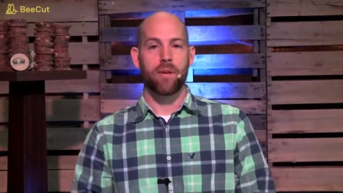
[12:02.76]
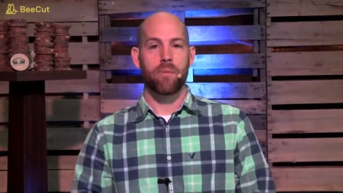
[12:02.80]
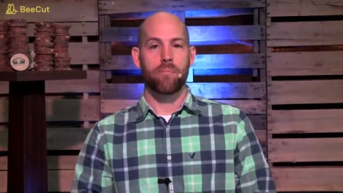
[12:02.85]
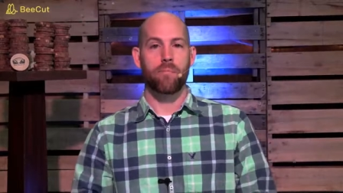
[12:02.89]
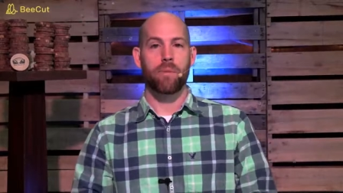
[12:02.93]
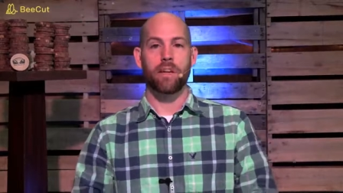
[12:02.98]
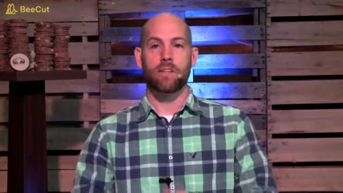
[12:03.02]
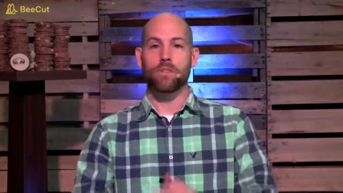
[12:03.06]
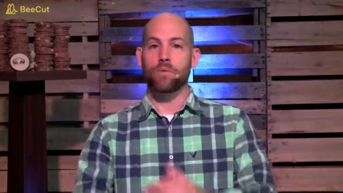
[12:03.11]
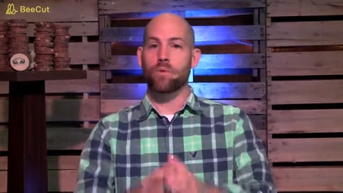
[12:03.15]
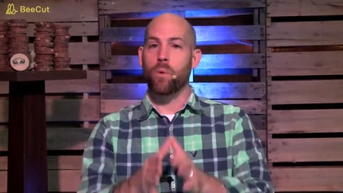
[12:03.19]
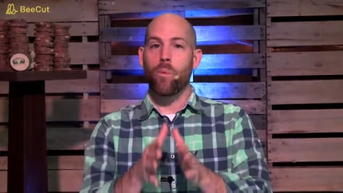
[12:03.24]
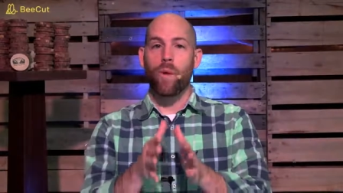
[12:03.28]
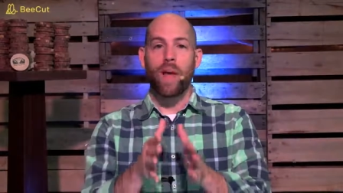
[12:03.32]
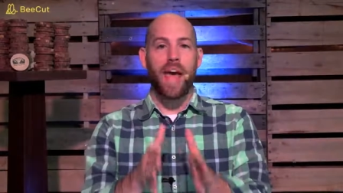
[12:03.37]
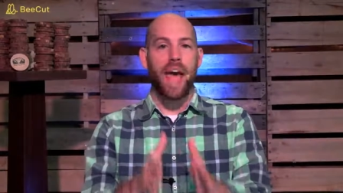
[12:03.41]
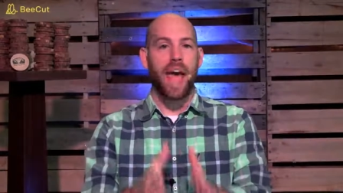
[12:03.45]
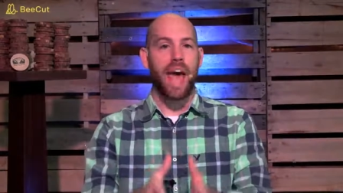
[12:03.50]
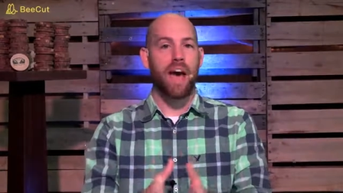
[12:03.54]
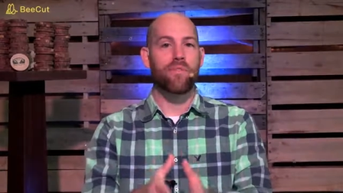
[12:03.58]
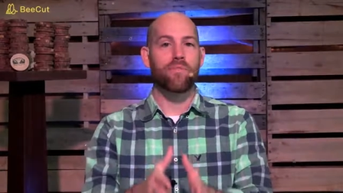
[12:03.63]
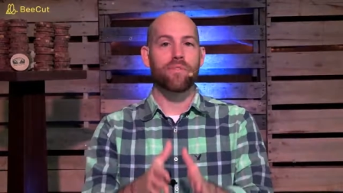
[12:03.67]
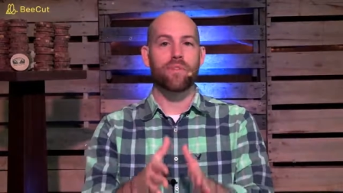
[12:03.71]
but it's what we
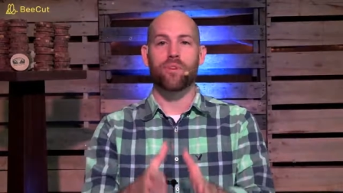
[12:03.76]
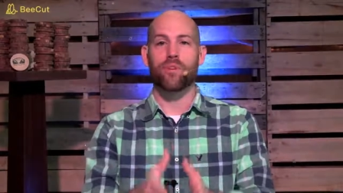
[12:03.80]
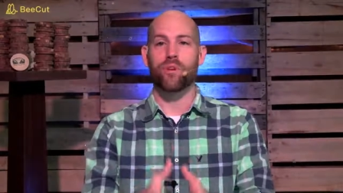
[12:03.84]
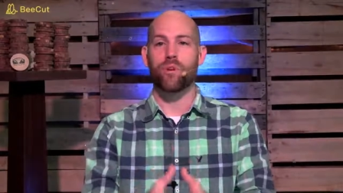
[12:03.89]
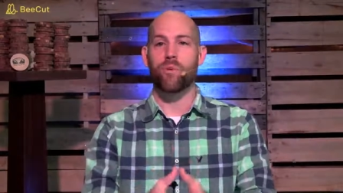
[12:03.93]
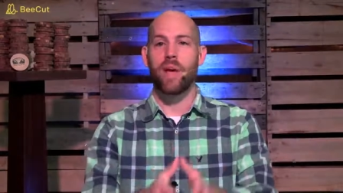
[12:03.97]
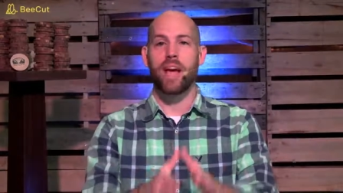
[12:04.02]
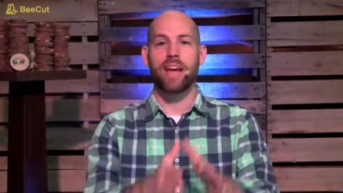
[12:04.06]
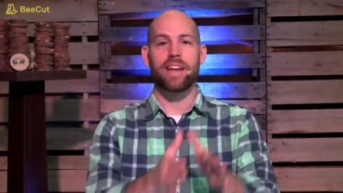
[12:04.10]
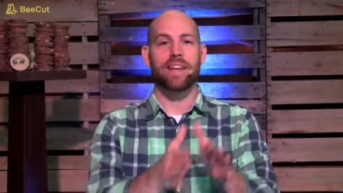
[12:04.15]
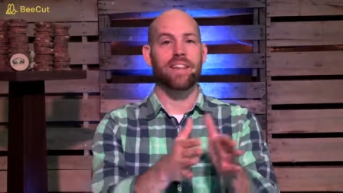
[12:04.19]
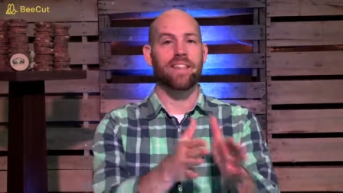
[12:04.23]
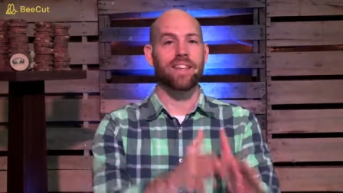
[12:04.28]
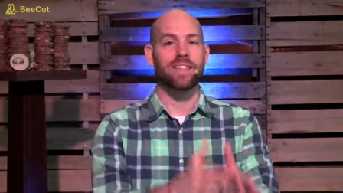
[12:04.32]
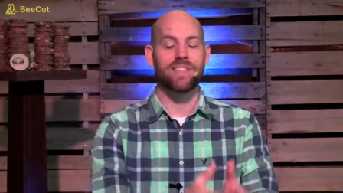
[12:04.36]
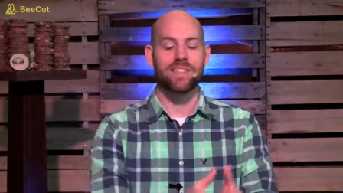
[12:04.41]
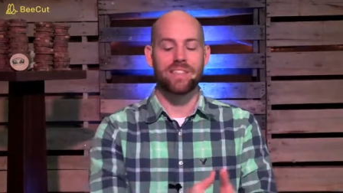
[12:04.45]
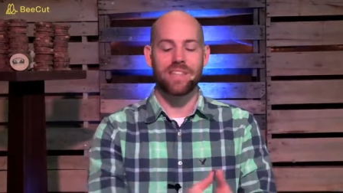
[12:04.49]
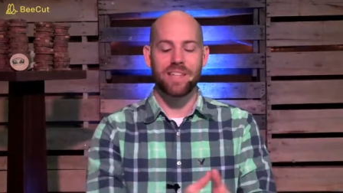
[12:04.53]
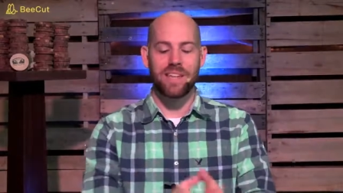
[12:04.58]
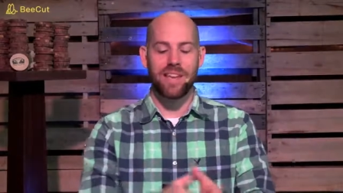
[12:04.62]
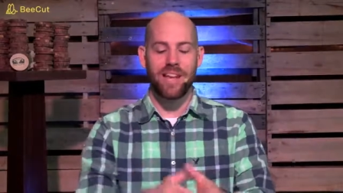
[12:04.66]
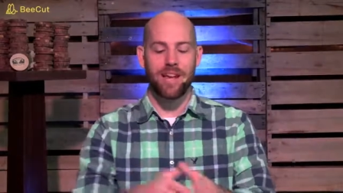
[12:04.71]
have to do. We had to
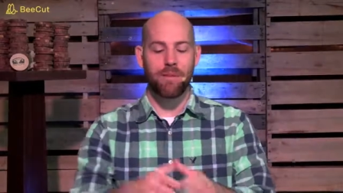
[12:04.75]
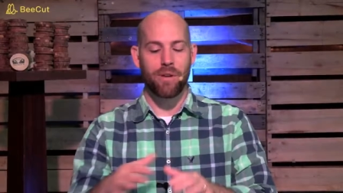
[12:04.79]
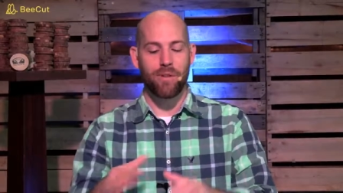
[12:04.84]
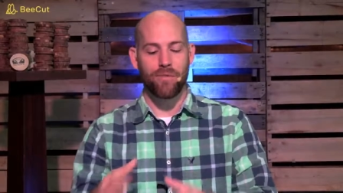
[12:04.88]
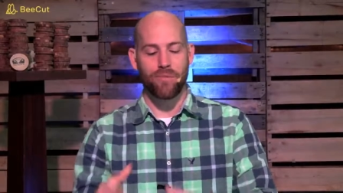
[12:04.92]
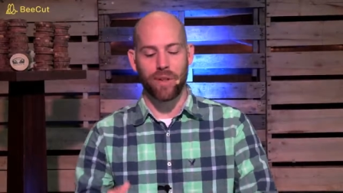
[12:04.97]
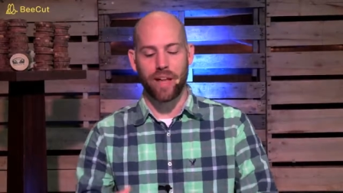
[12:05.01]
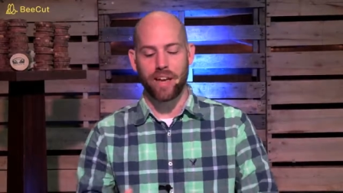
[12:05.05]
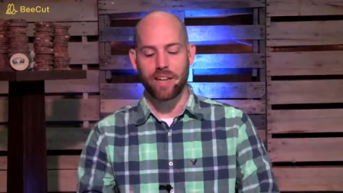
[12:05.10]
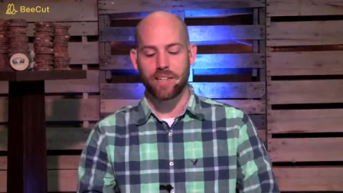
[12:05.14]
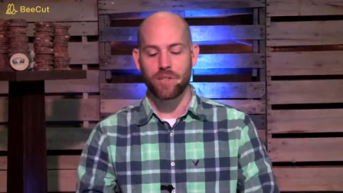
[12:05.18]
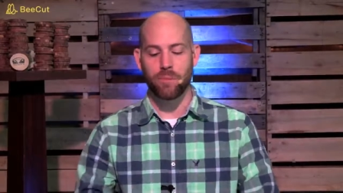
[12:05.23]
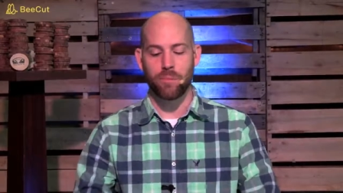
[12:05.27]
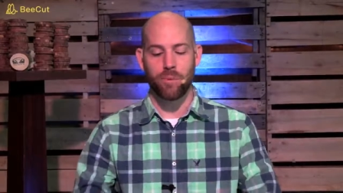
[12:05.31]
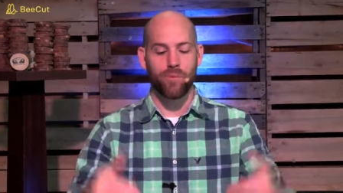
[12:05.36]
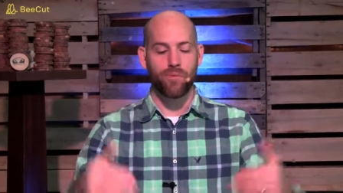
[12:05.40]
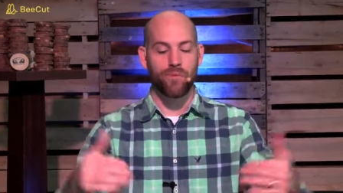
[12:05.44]
listen and be flexible.